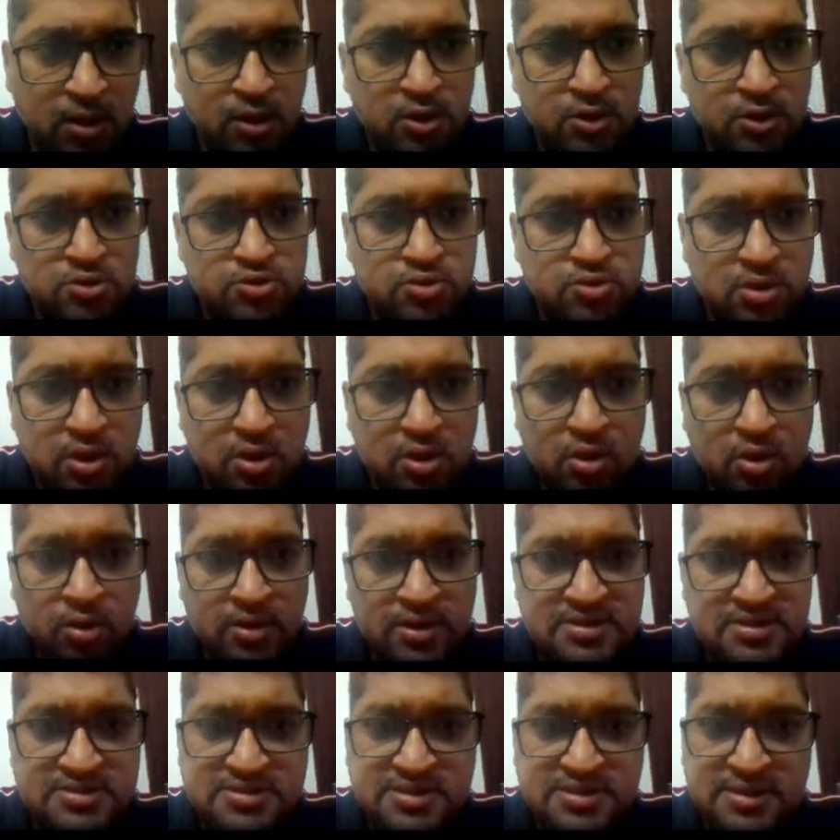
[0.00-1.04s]
So the
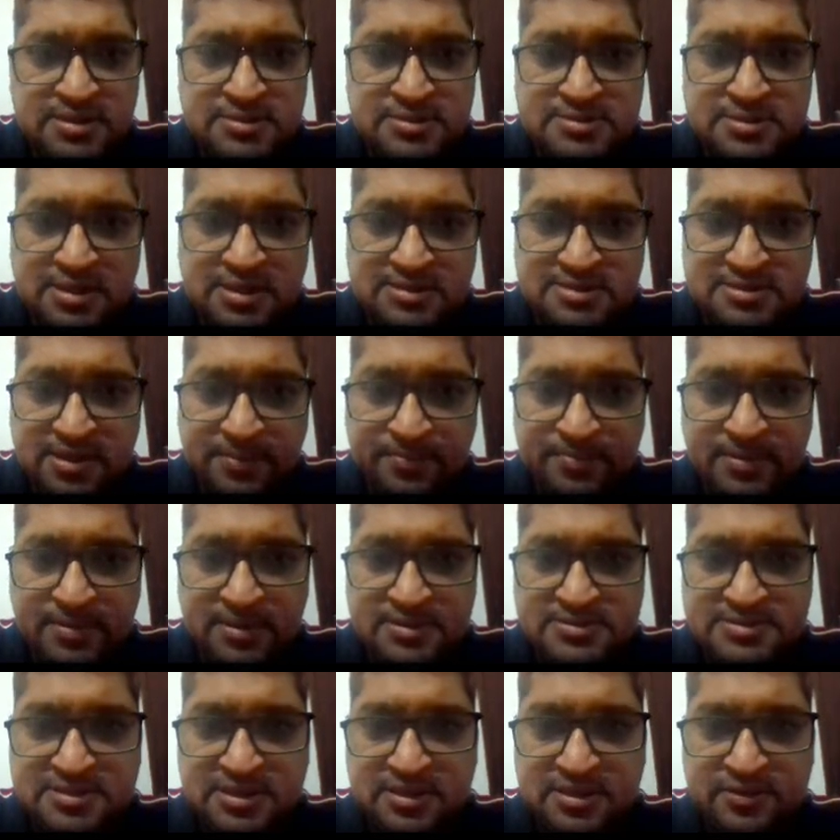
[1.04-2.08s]
longest chain is the accepted
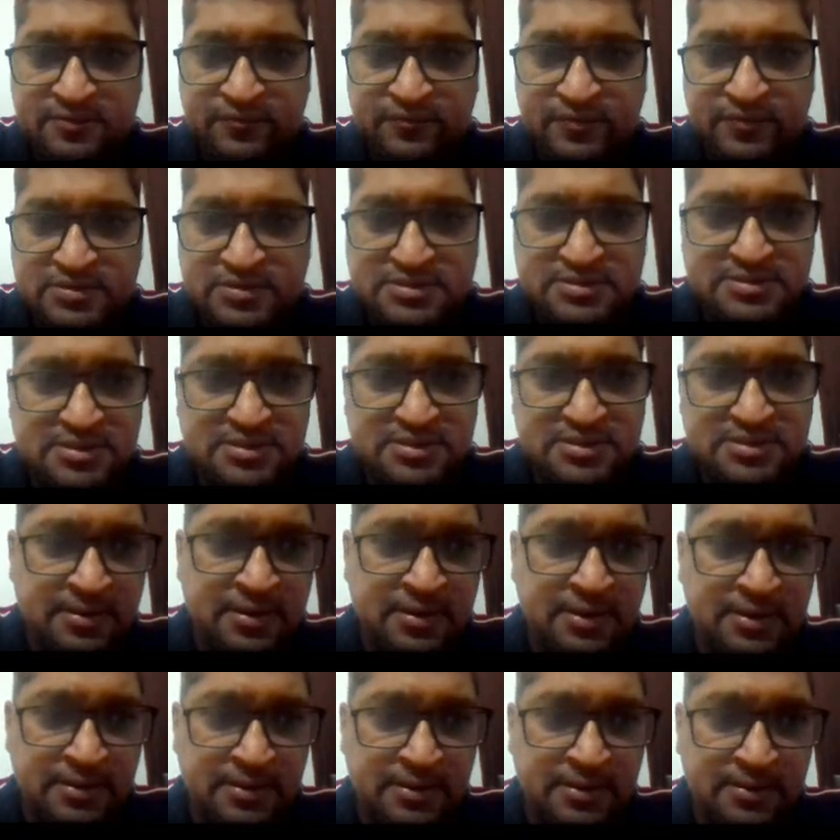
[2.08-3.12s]
chain, which is in
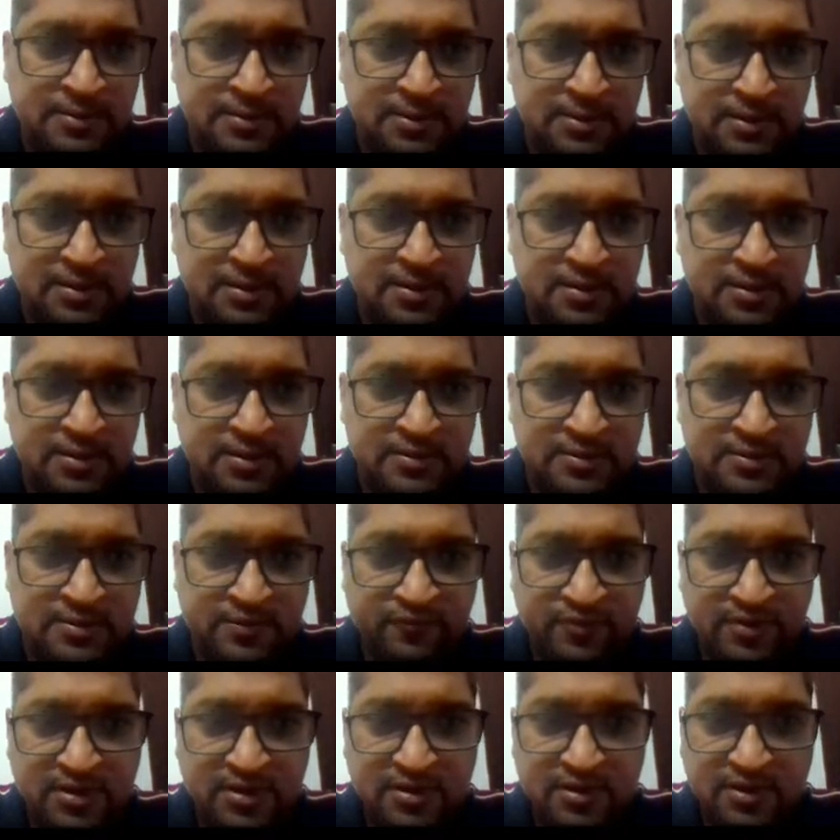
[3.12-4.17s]
green color in the
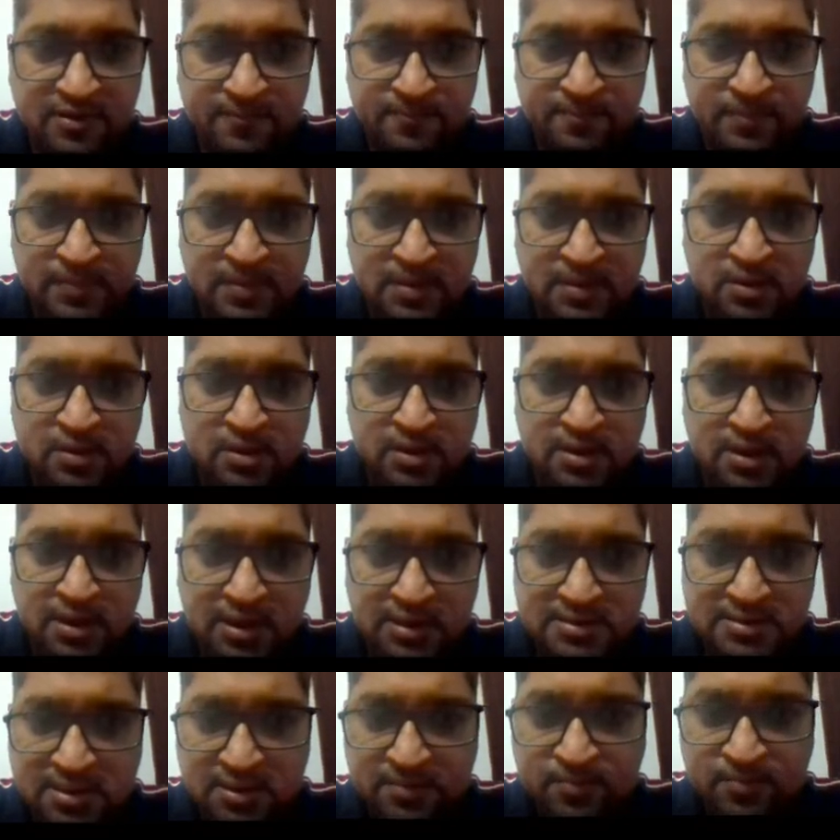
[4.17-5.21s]
figure.
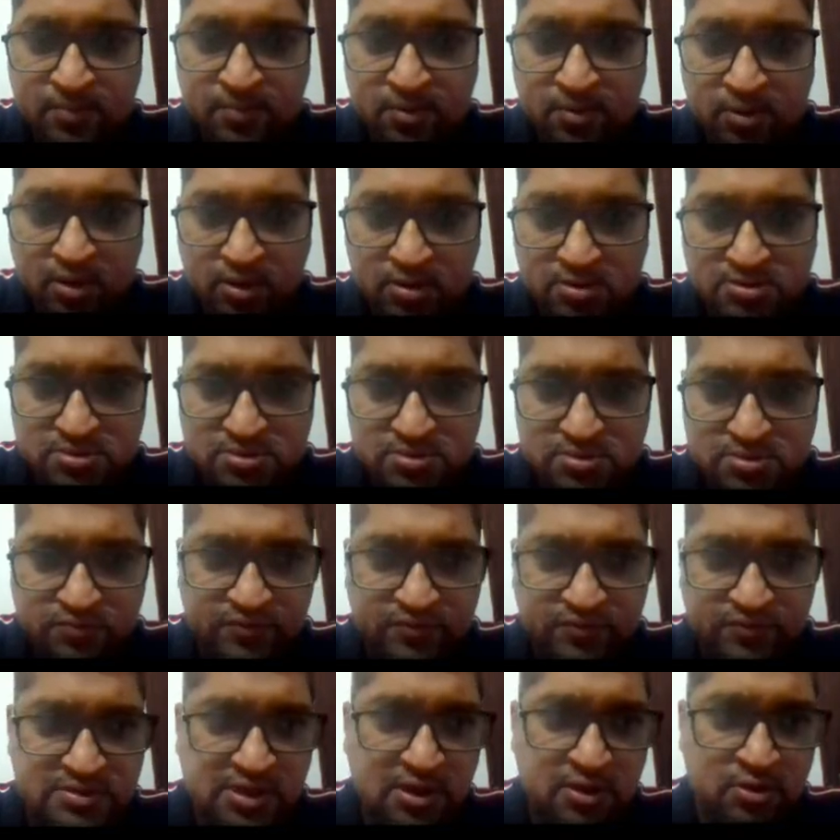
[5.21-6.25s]
Other blocks
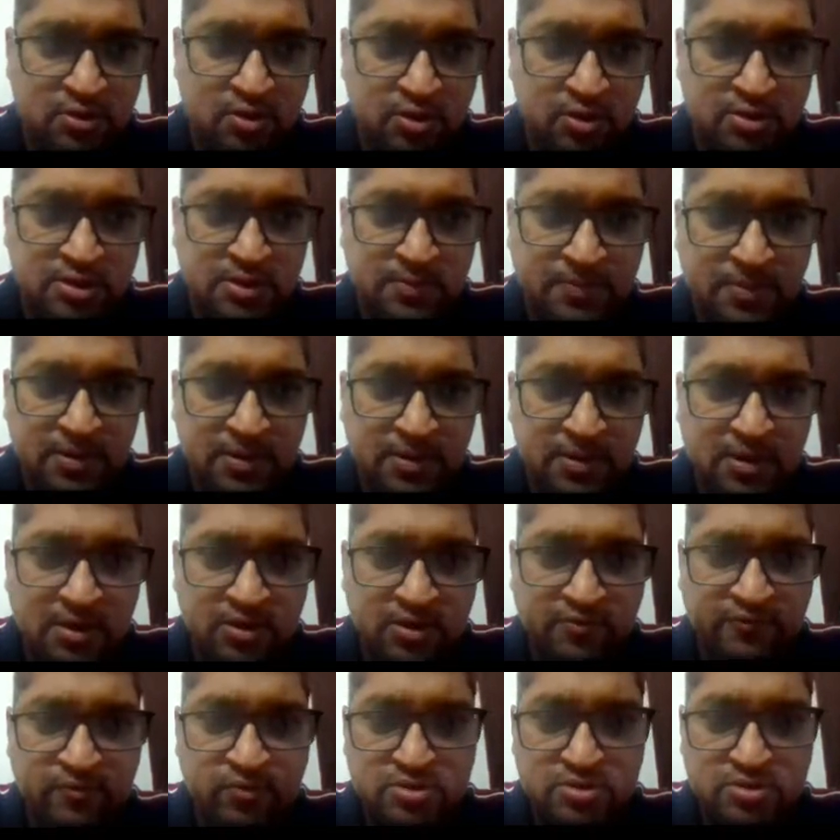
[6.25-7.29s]
which are not the part of
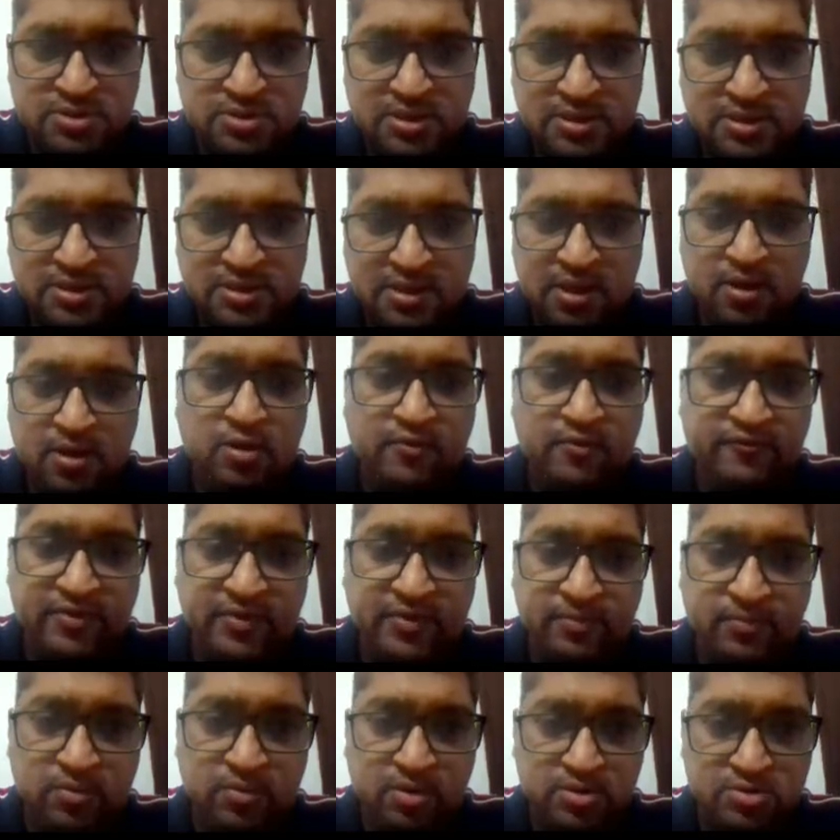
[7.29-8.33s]
blockchain are orphan
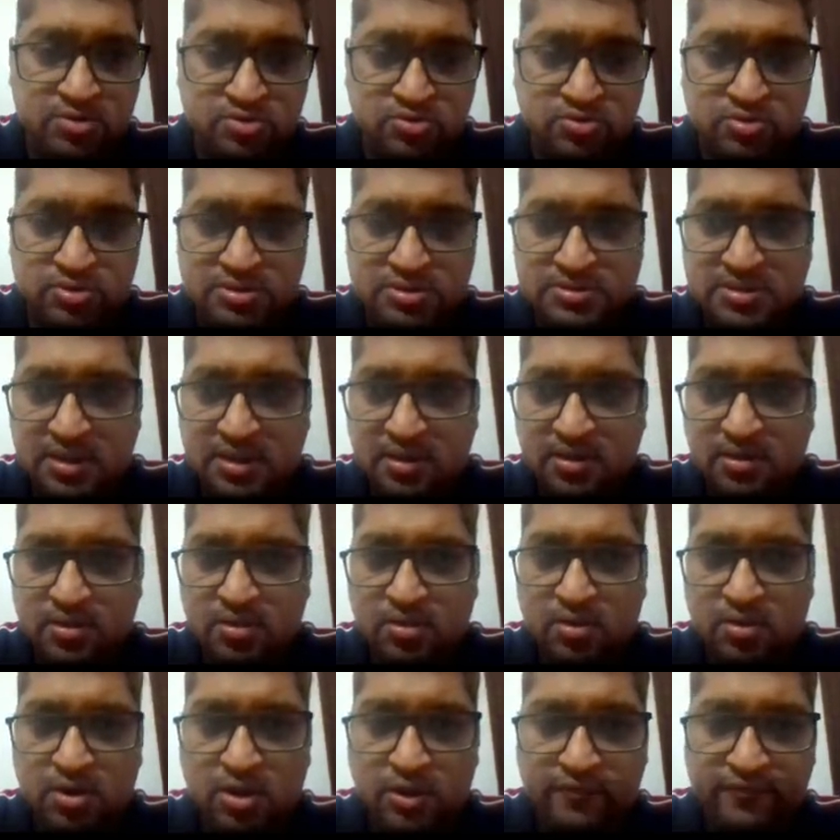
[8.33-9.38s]
blocks. So these are
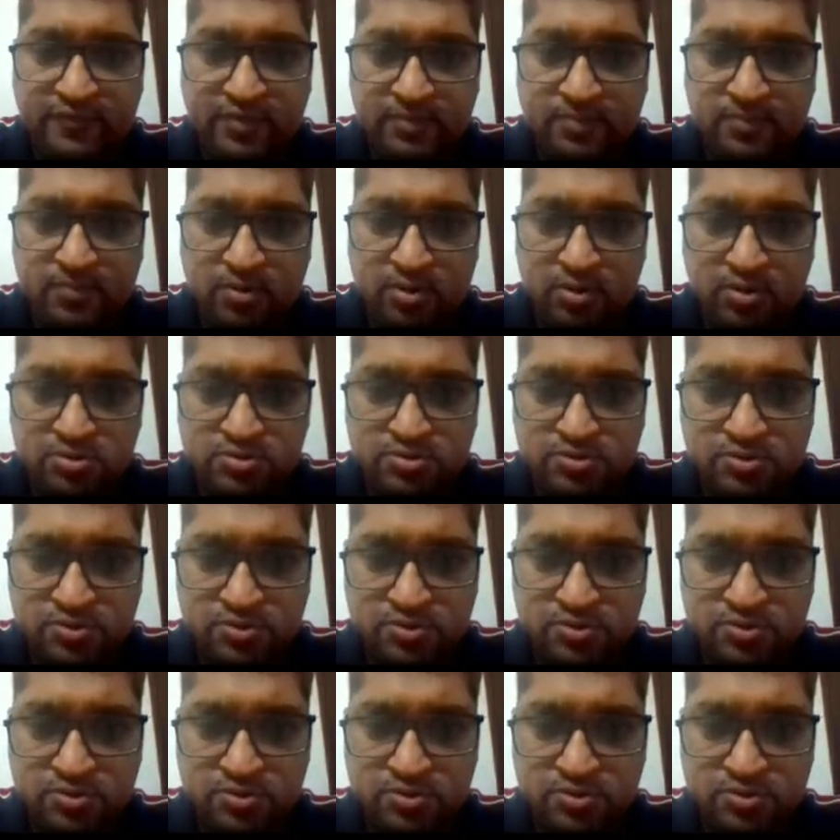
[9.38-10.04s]
orphan blocks.